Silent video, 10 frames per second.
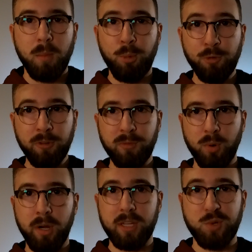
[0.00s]
Proof of
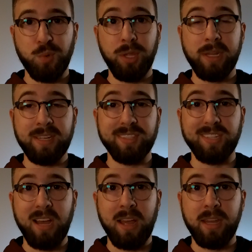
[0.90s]
work is really
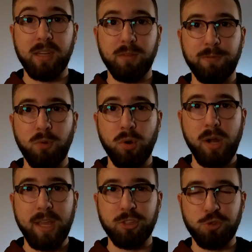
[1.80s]
designed for
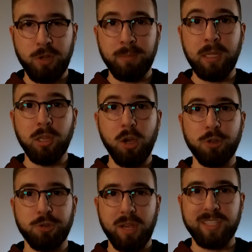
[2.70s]
an extremely low
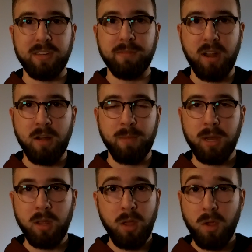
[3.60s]
trust environment.